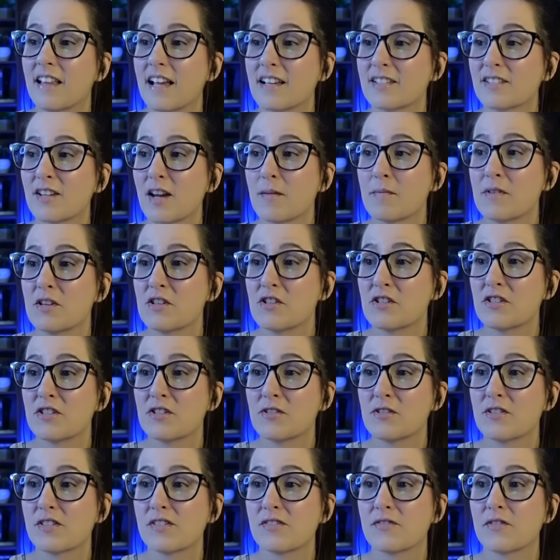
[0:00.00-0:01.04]
Last time we
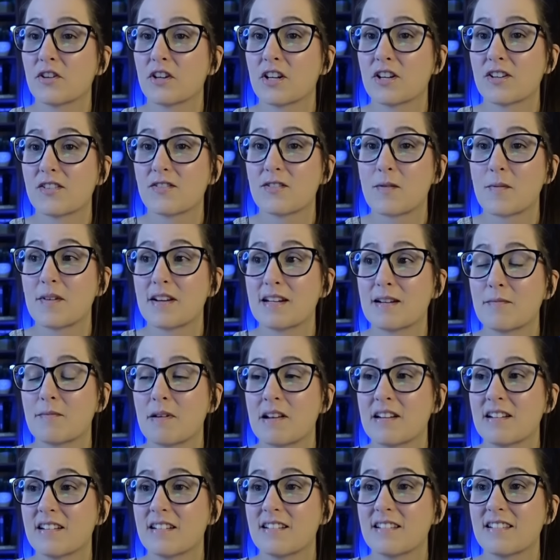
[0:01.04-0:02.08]
just used footage from
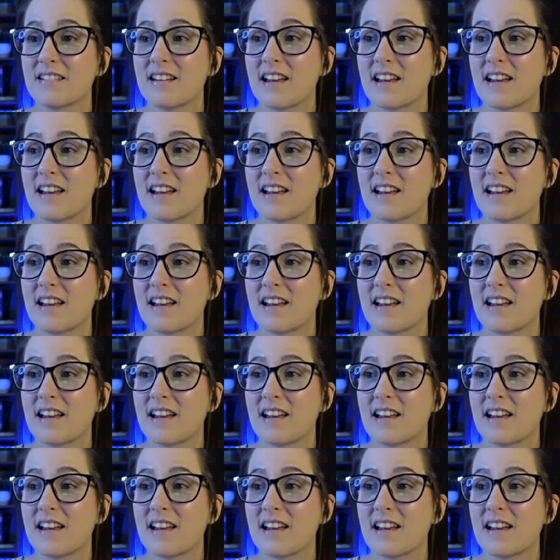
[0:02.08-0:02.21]
Independence